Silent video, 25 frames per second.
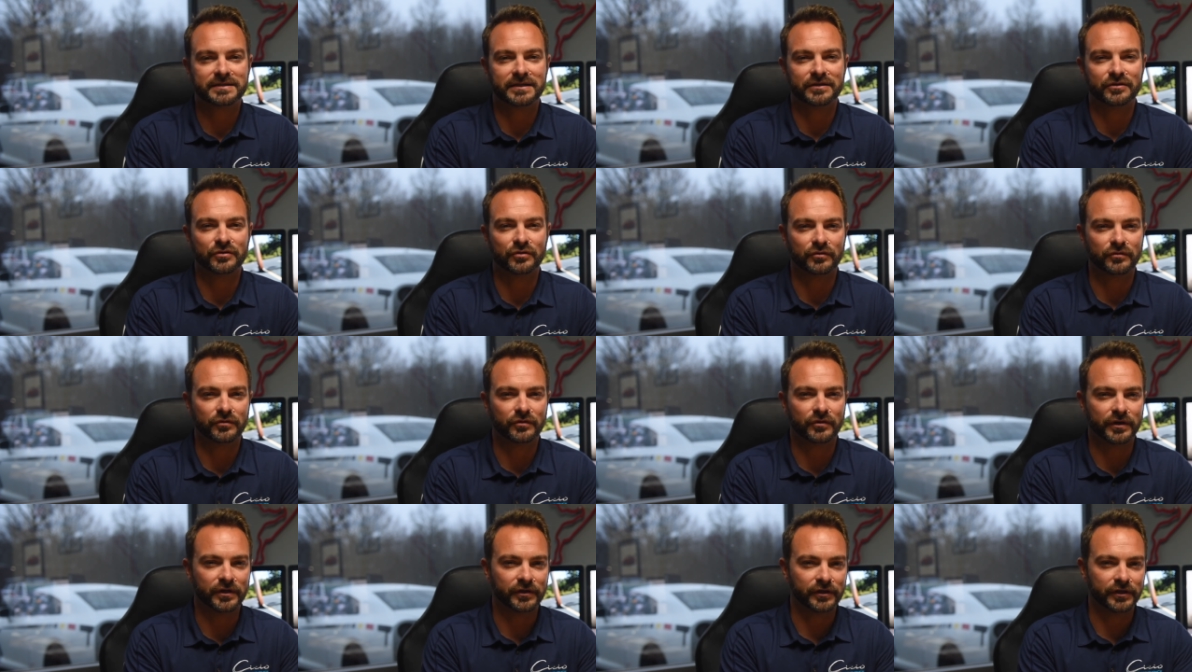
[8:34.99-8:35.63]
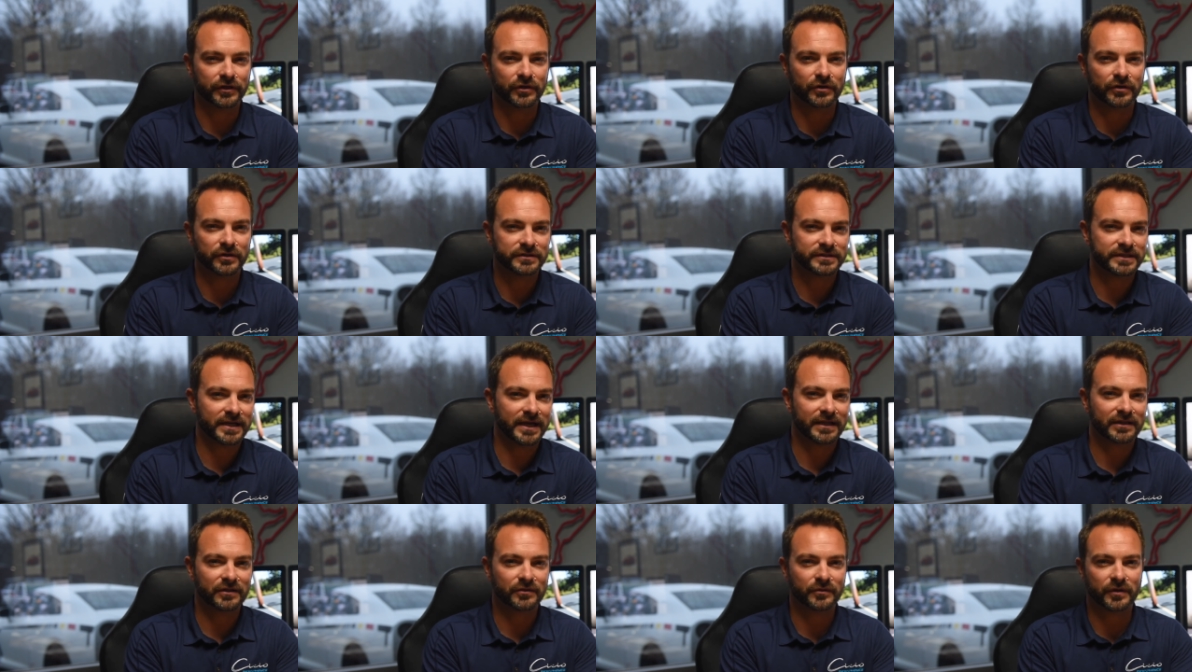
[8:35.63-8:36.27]
I don't really know
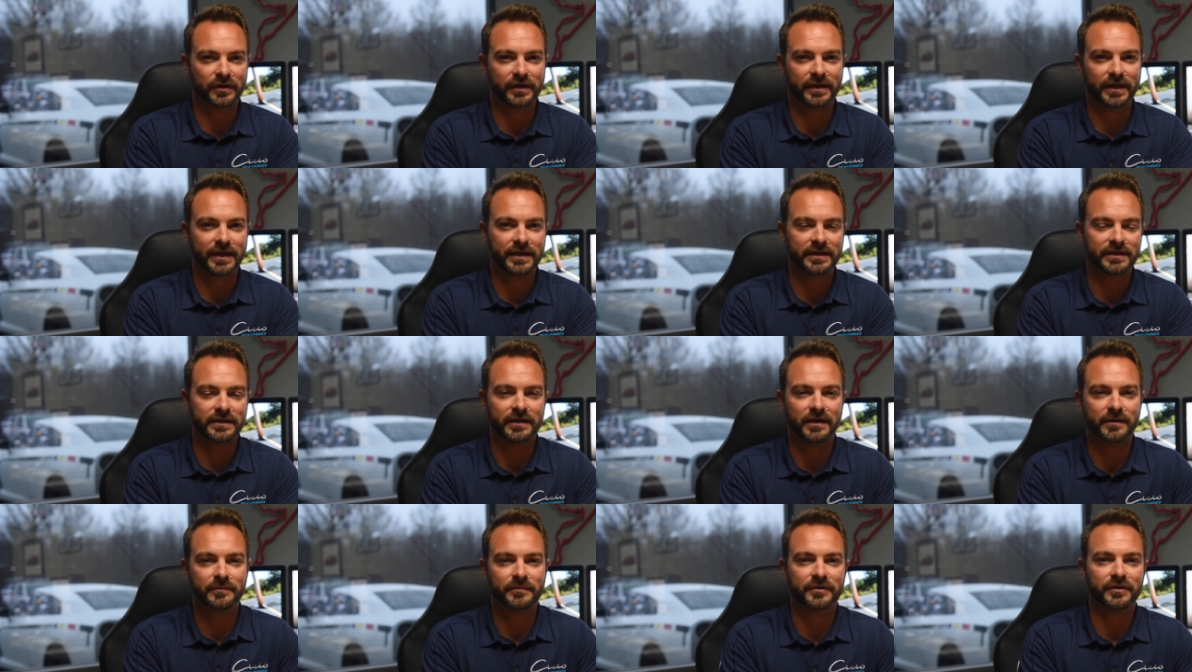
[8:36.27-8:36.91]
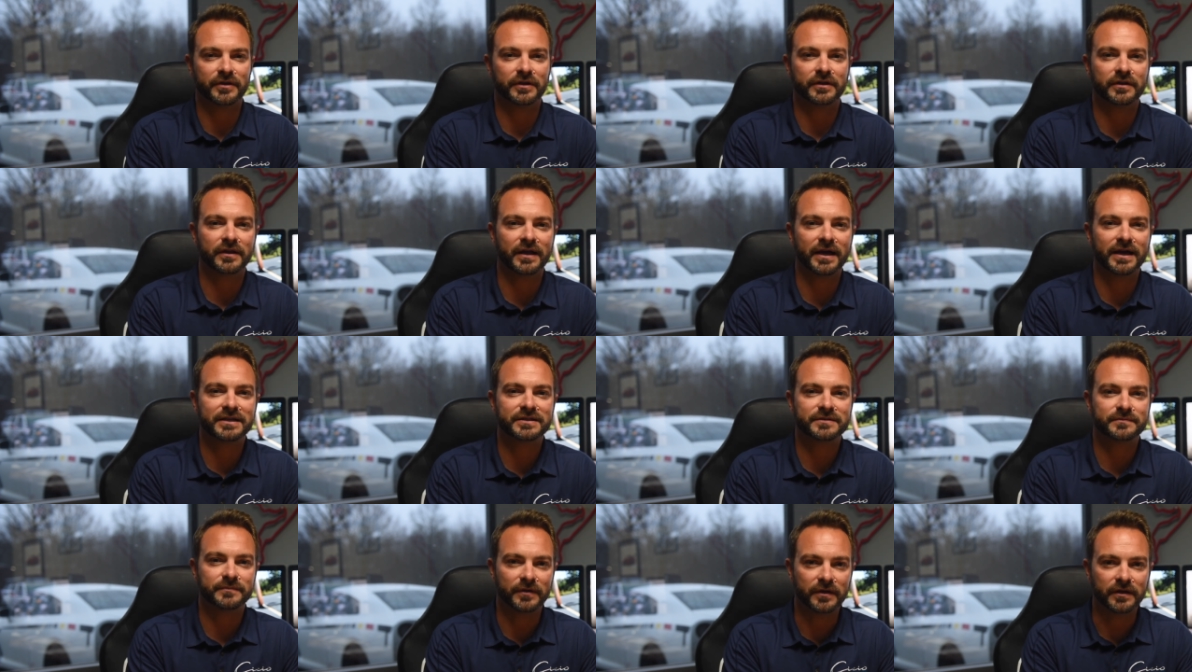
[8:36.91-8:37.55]
exactly where he ended up in the
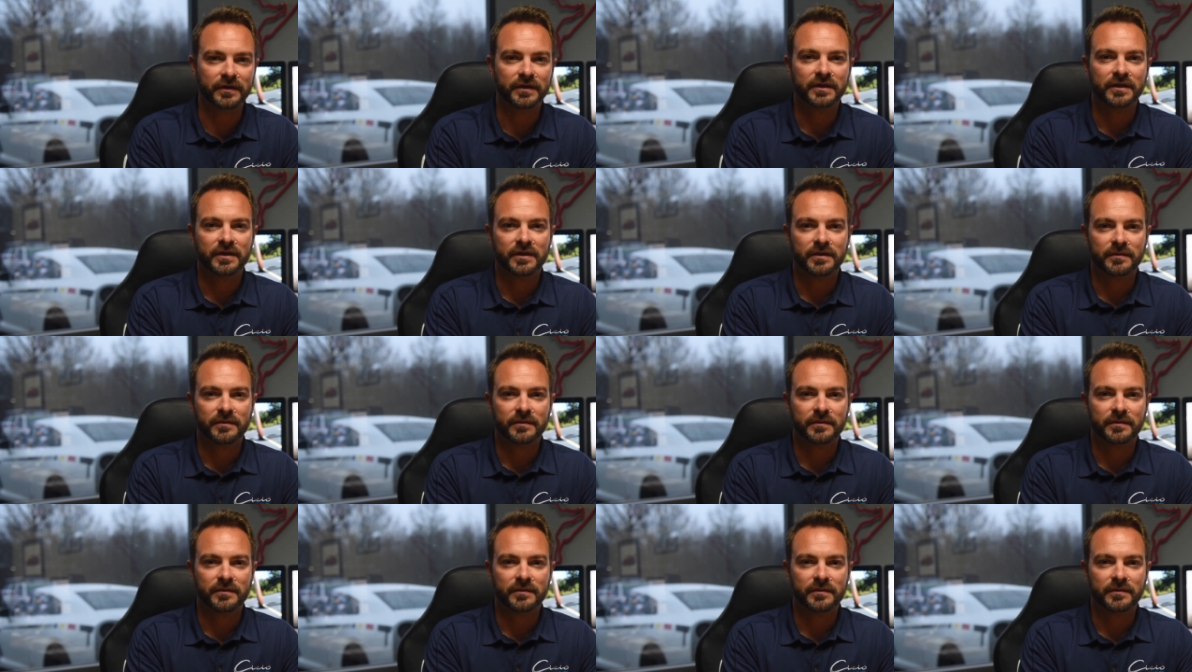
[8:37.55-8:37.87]
class, but